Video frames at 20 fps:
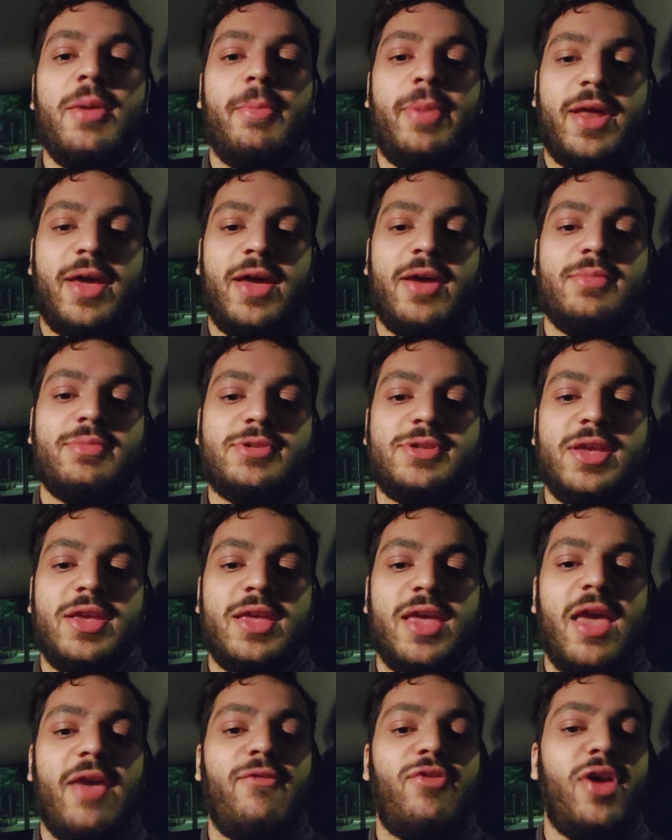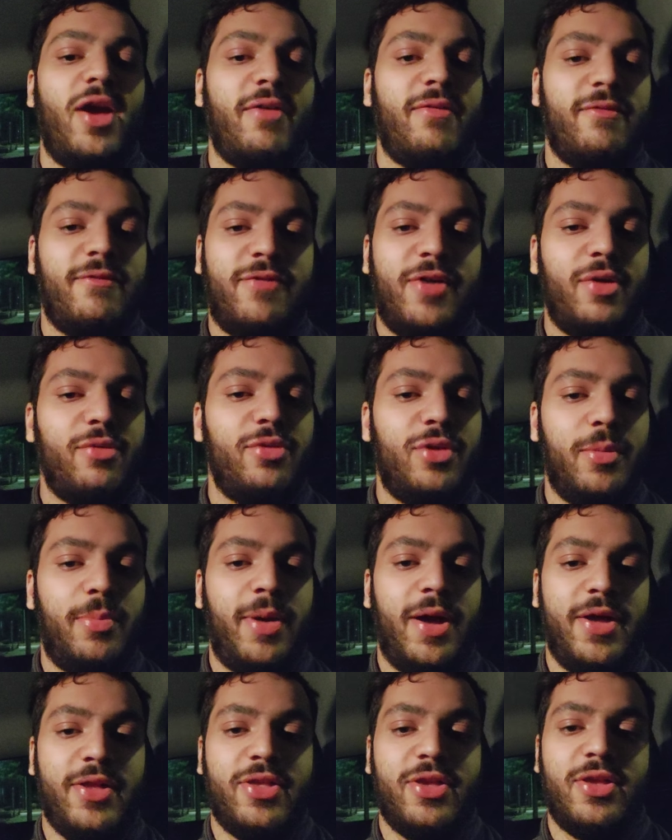but I am saying if you haven't found your
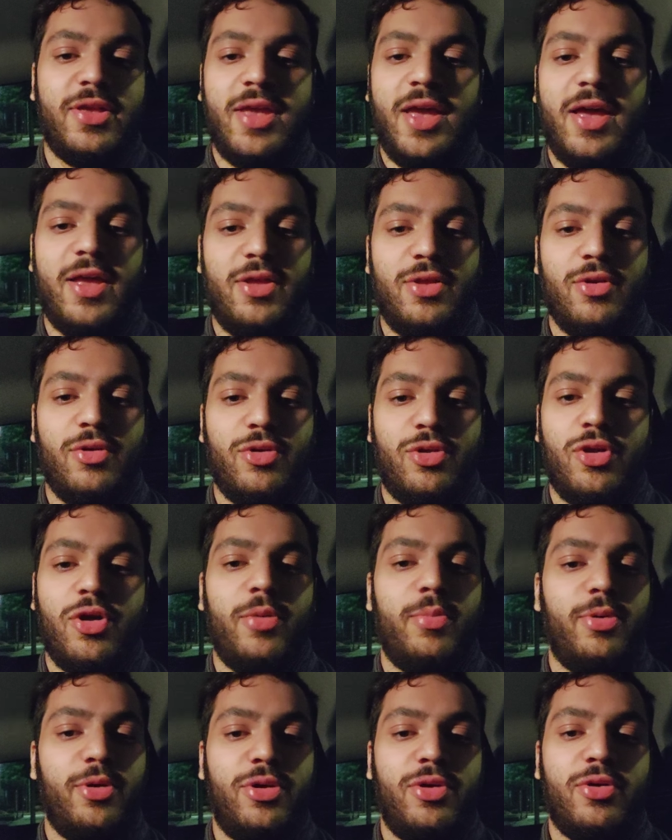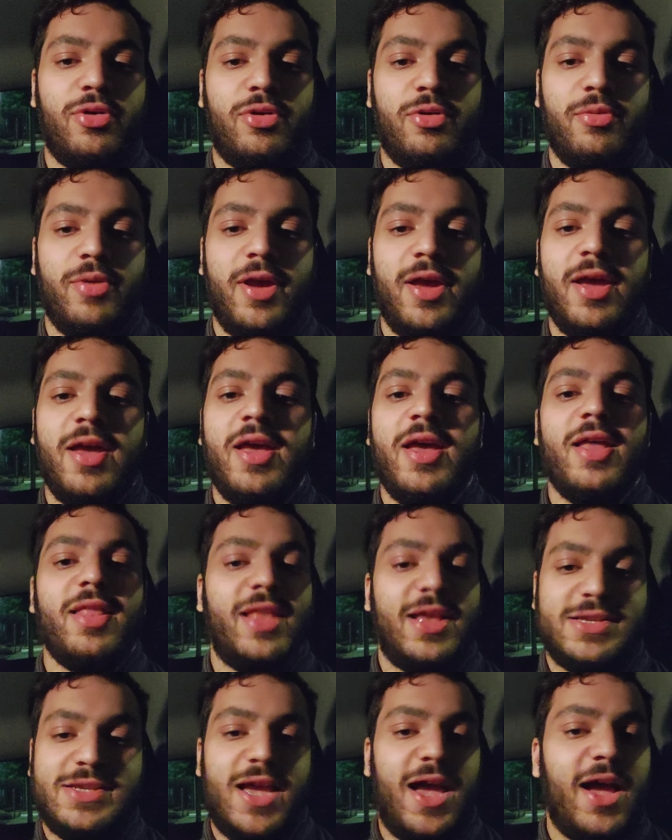passion yet in your job or your career,
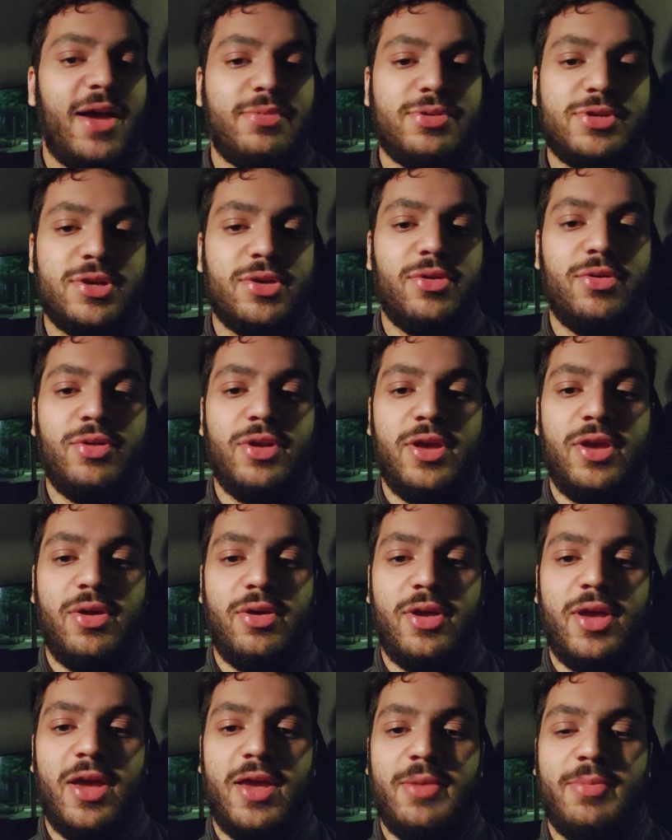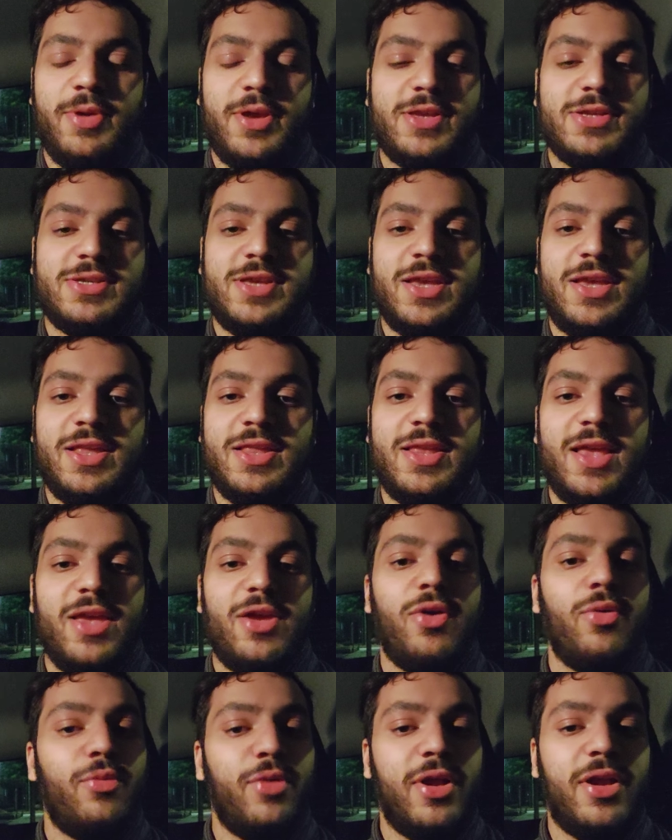that's absolutely okay, because it can take
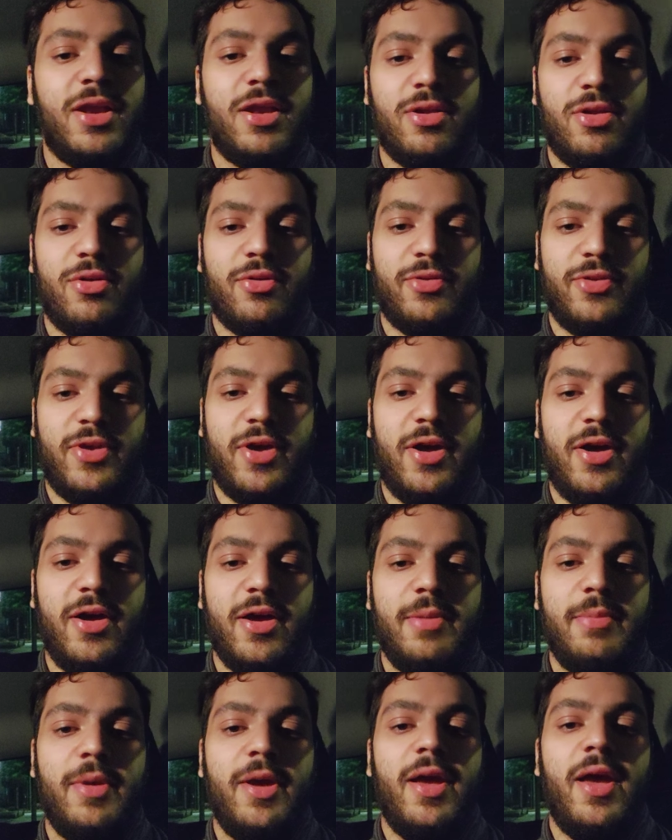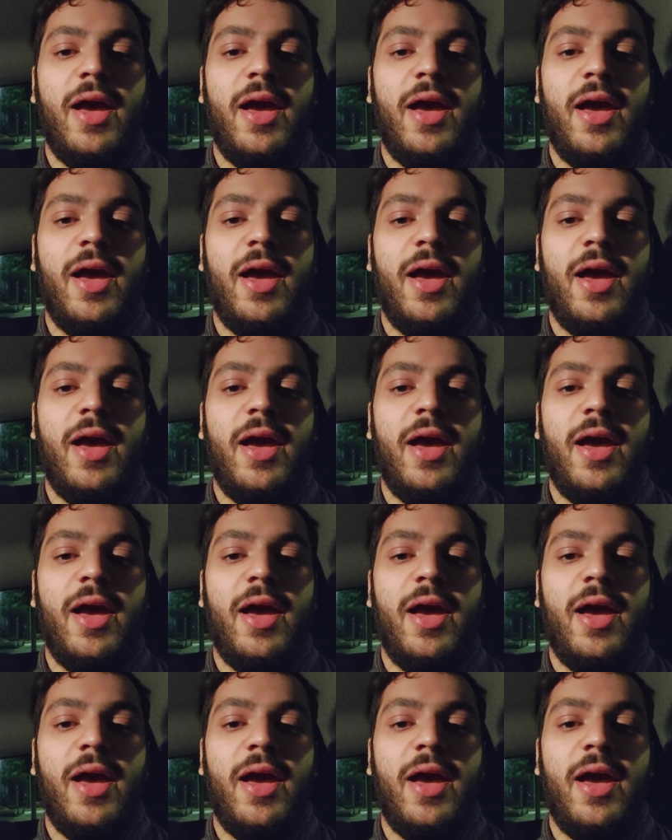a really long time.